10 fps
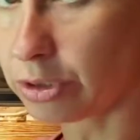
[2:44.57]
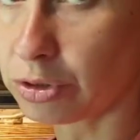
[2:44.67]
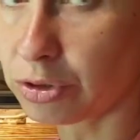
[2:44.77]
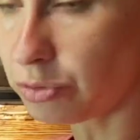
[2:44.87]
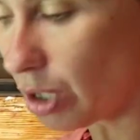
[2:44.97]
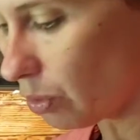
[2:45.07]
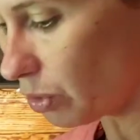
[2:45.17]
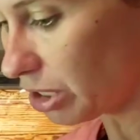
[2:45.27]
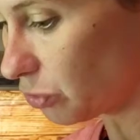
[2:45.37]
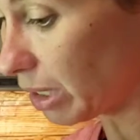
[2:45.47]
You do not
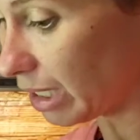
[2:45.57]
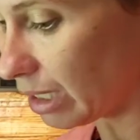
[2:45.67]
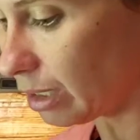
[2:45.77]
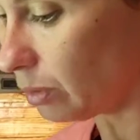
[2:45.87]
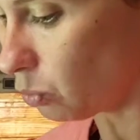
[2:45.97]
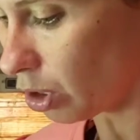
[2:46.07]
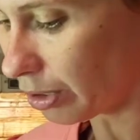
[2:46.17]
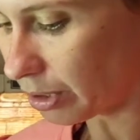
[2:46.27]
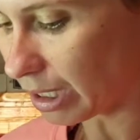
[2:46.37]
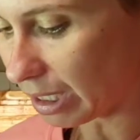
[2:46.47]
want to get any
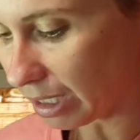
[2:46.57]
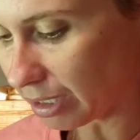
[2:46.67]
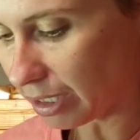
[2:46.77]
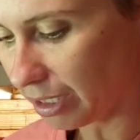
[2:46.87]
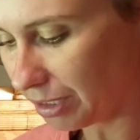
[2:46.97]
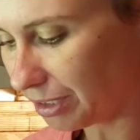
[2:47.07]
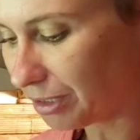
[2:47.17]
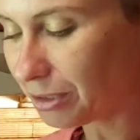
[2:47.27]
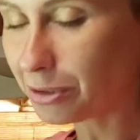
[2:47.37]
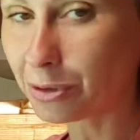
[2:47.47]
water in
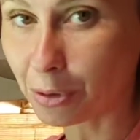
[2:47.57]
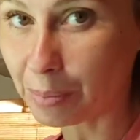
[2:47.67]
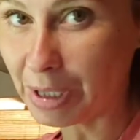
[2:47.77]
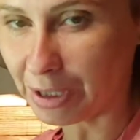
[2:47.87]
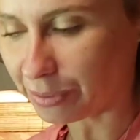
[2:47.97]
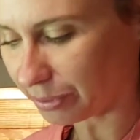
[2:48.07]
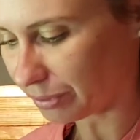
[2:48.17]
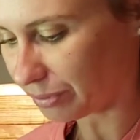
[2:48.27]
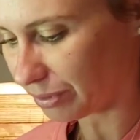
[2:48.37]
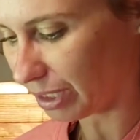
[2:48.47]
your milk,
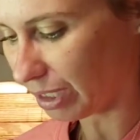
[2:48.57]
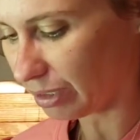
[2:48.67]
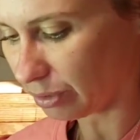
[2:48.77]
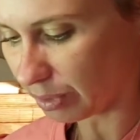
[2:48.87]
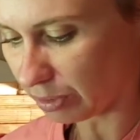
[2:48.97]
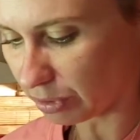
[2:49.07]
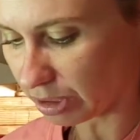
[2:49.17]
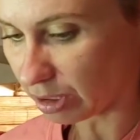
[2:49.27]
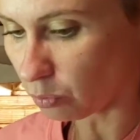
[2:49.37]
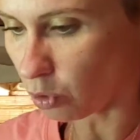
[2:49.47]
right? Nobody wants
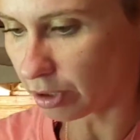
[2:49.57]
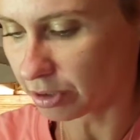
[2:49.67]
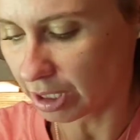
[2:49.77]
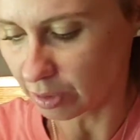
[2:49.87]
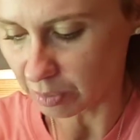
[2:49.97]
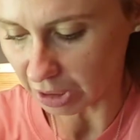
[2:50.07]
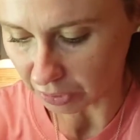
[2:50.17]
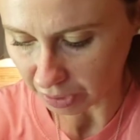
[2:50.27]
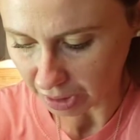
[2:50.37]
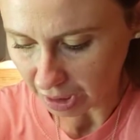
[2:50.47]
any watered down milk
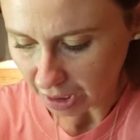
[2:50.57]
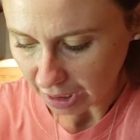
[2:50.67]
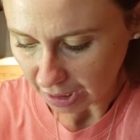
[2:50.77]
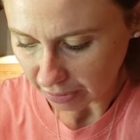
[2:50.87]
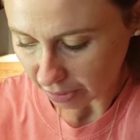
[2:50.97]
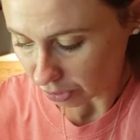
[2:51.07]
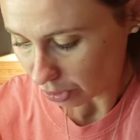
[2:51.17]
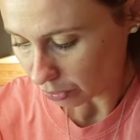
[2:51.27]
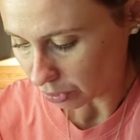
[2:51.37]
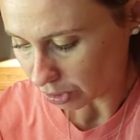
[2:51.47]
or
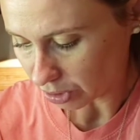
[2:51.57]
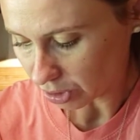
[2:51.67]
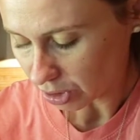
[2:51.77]
yogurt.